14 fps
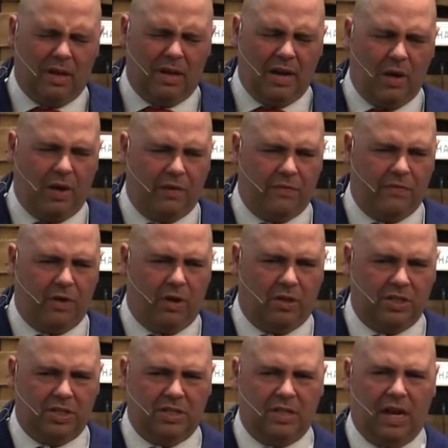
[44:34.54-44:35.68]
Now I fall
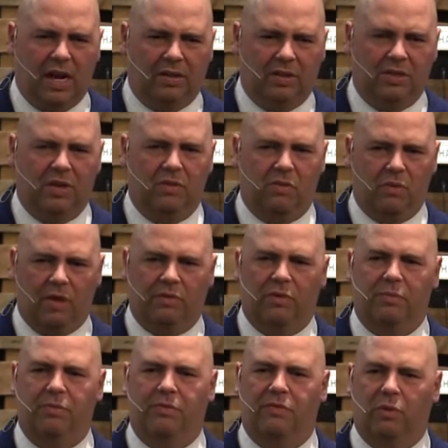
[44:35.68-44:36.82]
silent and
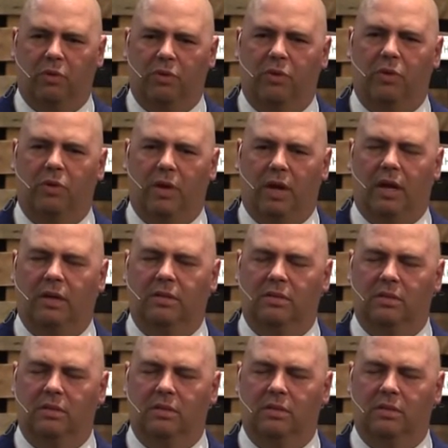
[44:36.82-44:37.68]
reverent before you, O God.